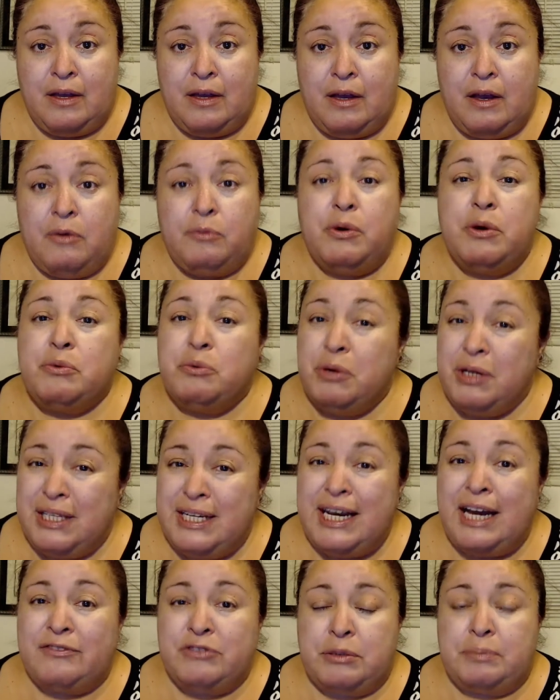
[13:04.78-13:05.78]
we really
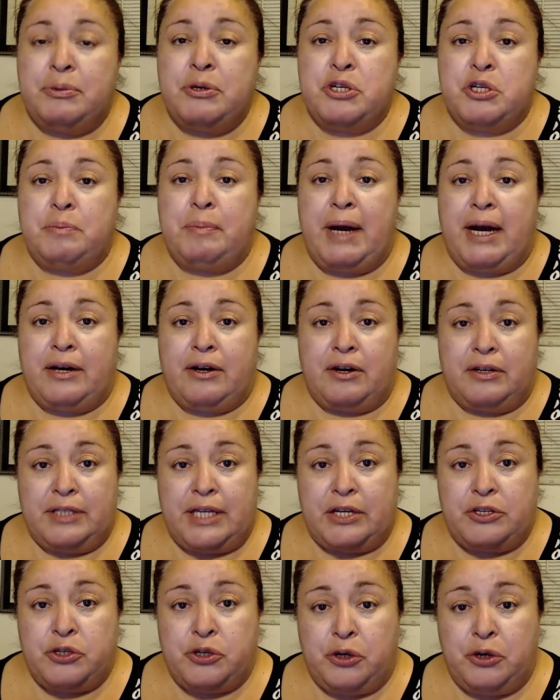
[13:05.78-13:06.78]
have to push back on
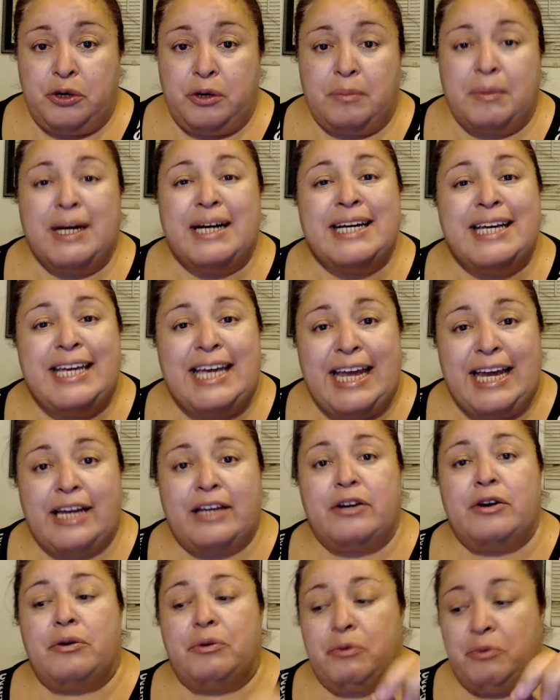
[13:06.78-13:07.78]
that term.
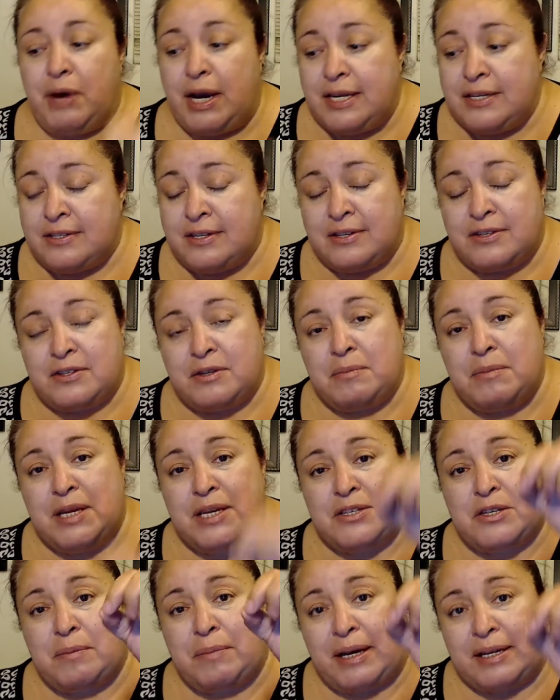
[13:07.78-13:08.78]
Again, racism is
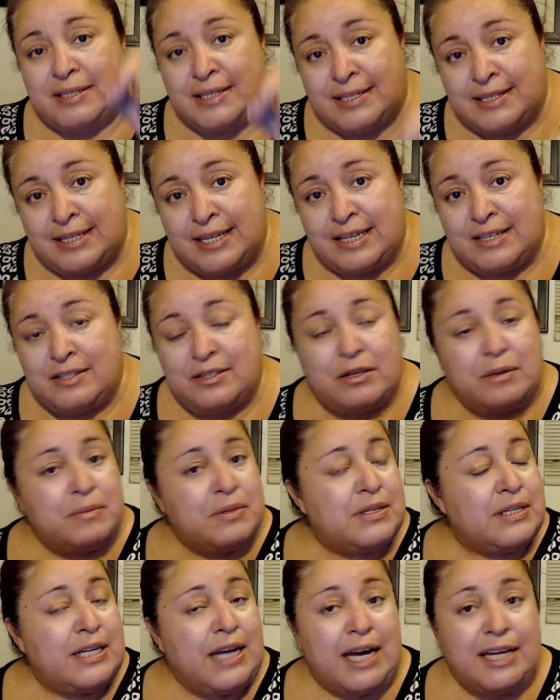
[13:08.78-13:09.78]
about systems,
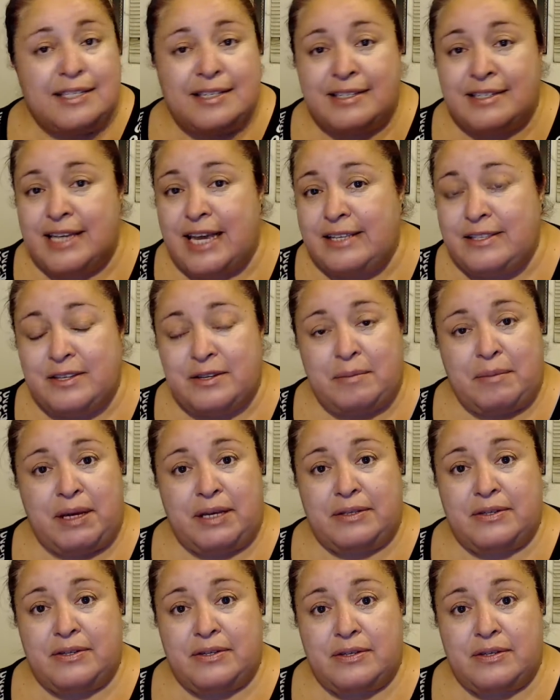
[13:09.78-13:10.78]
not
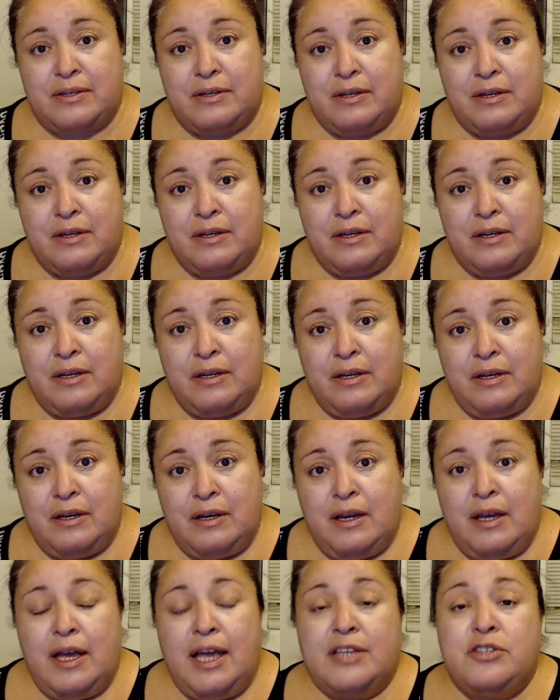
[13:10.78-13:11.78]
sentiments.
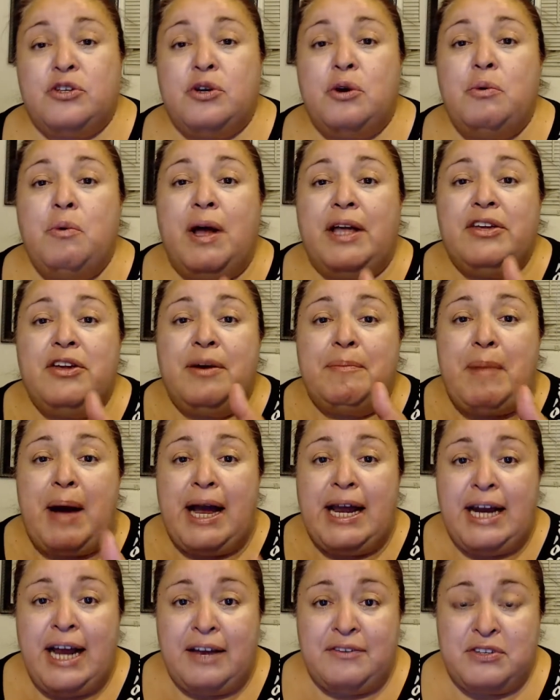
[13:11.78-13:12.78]
And so while you might
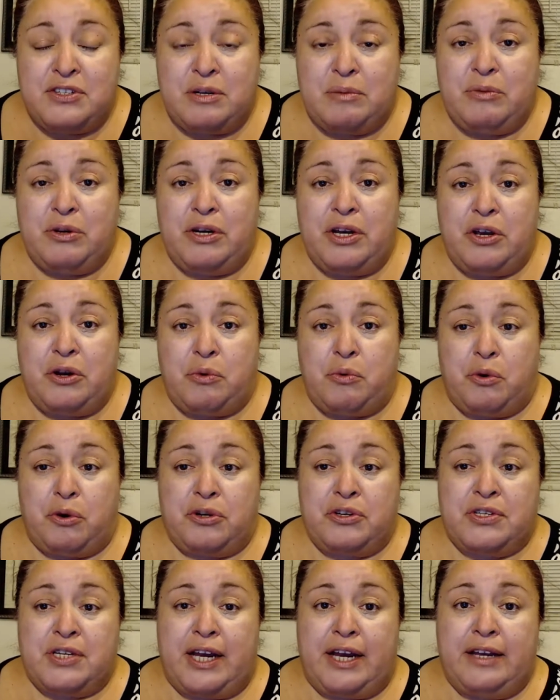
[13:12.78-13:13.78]
have someone at your work
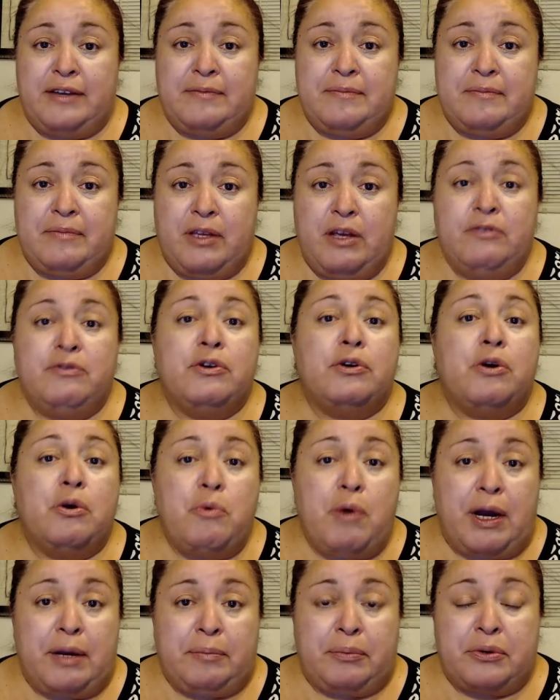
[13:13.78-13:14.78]
site, if you're a
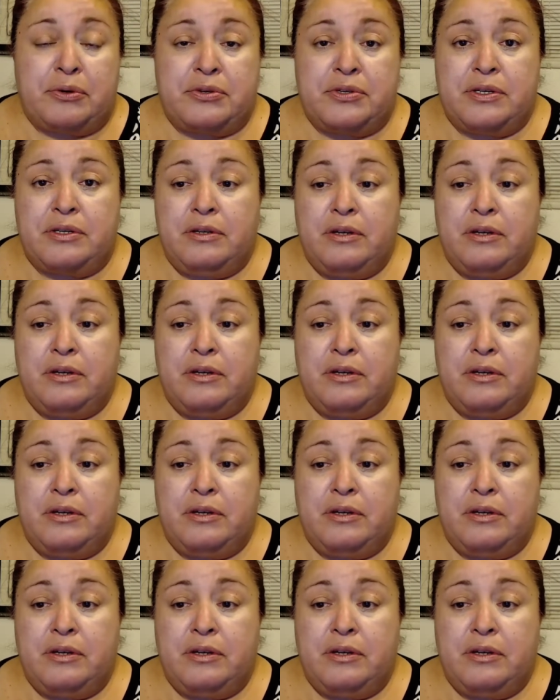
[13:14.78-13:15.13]
white person,